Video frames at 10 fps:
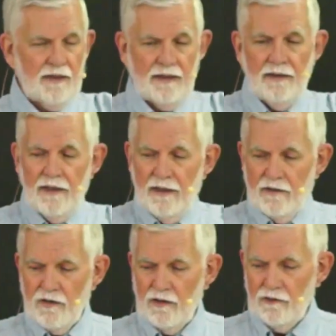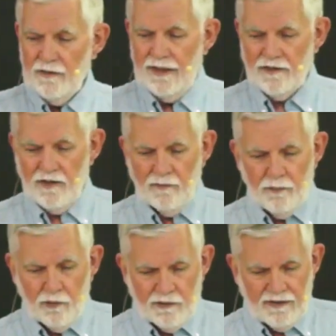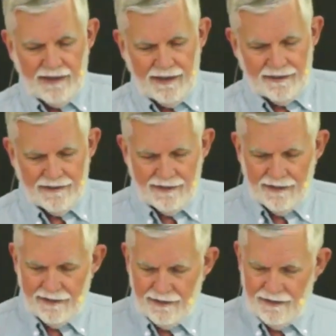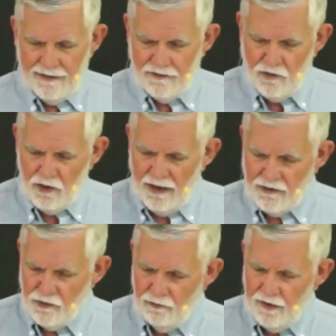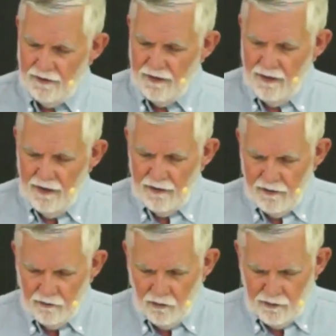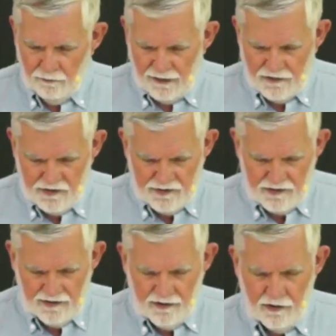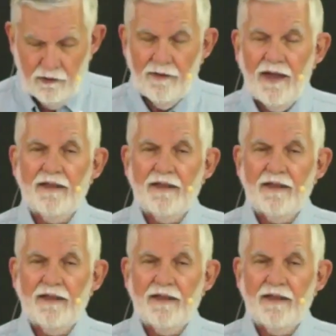Okay, so that's an important idea in Joshua. The Lord wants us to know